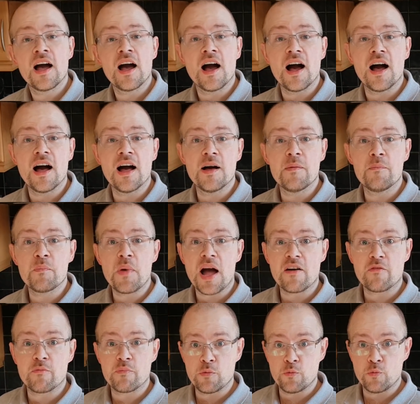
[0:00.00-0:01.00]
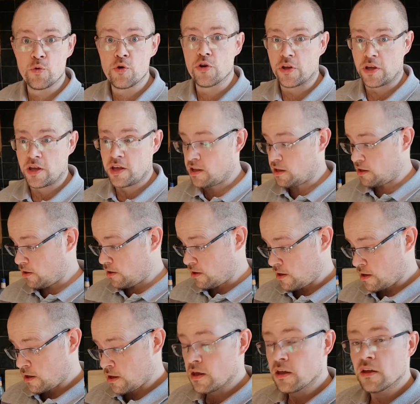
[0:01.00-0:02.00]
I've been
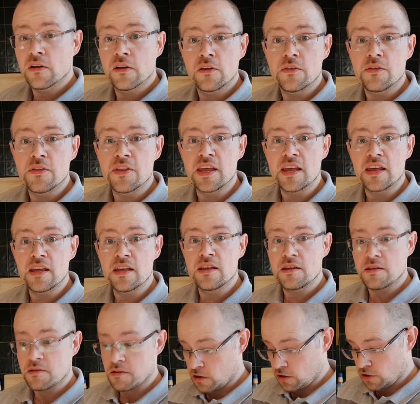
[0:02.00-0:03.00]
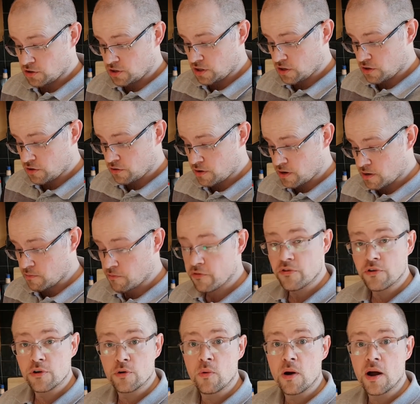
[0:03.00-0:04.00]
working the clotted cream
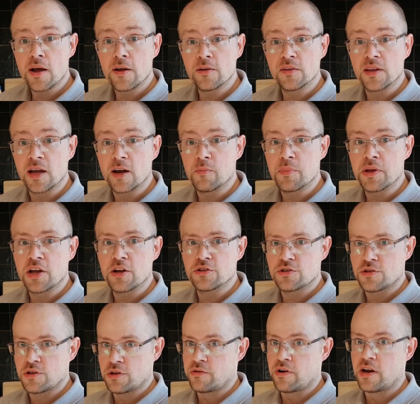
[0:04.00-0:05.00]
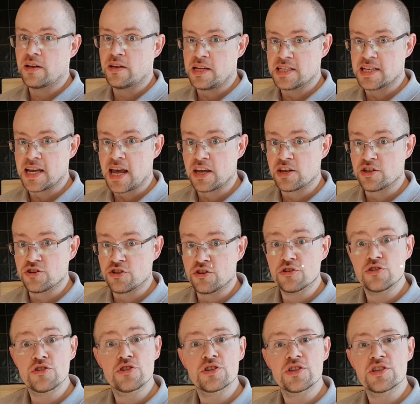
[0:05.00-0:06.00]
for a while now because of the grainy texture,
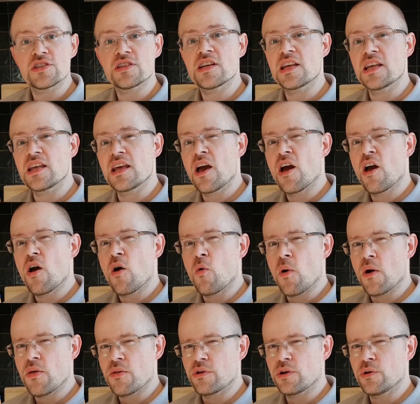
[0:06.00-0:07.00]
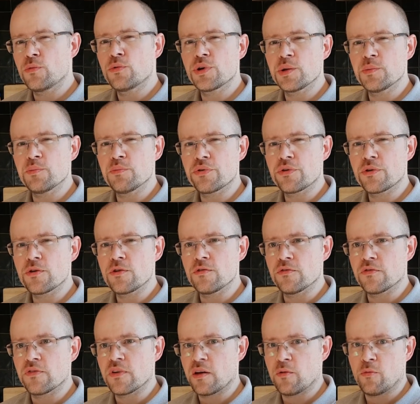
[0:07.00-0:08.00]
just to see whether it would
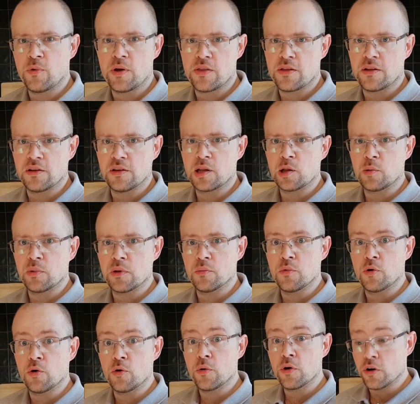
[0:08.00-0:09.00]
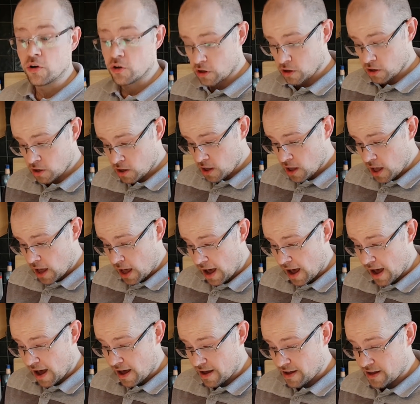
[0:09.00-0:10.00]
improve it with a little bit more work,
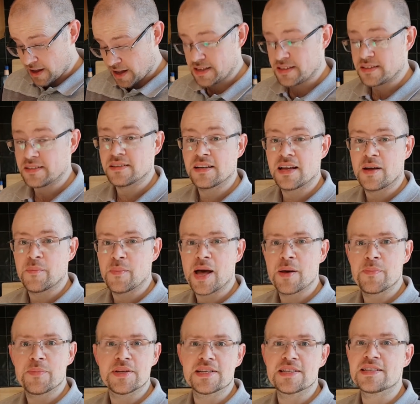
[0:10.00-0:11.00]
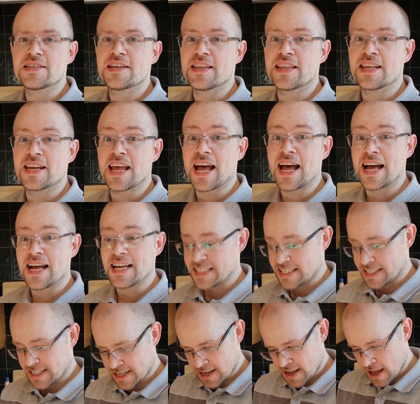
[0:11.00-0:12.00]
and I'm happy to say that it
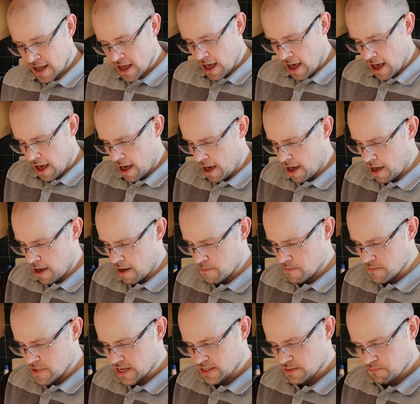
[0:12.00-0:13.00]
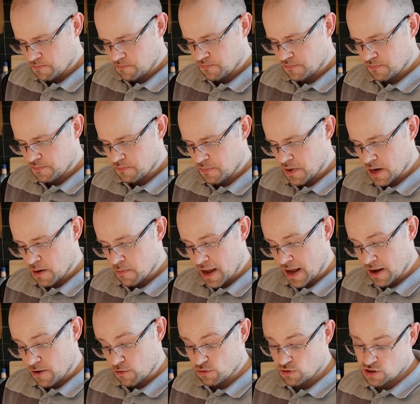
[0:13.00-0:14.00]
has. It's been
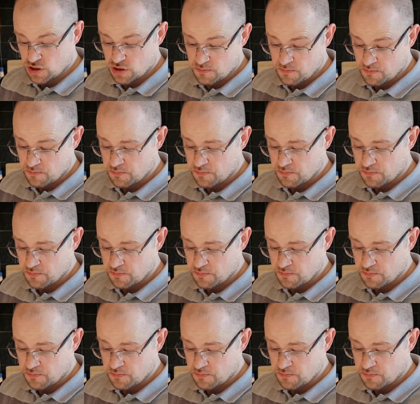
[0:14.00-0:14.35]
about